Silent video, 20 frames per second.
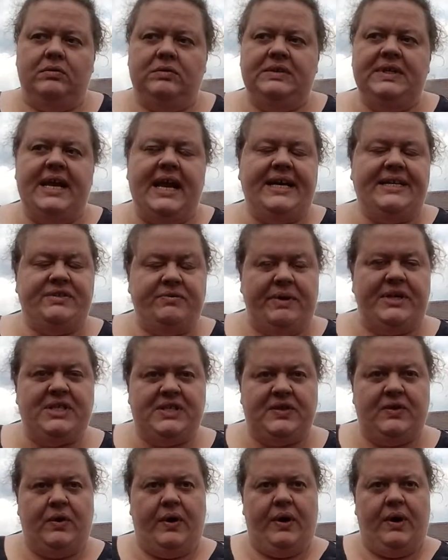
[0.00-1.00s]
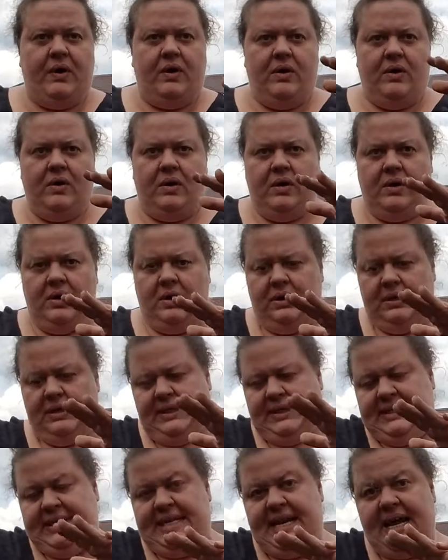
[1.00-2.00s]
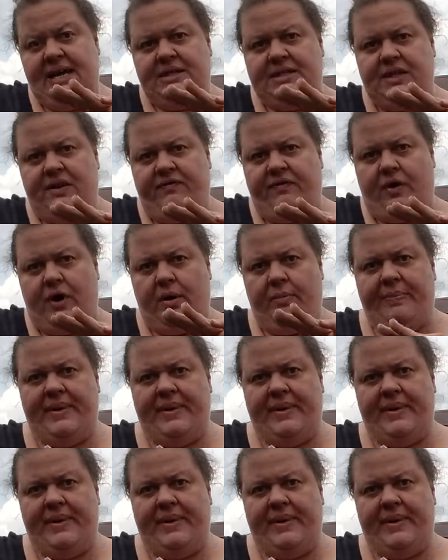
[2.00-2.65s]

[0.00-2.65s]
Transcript: nice rich soil down so far.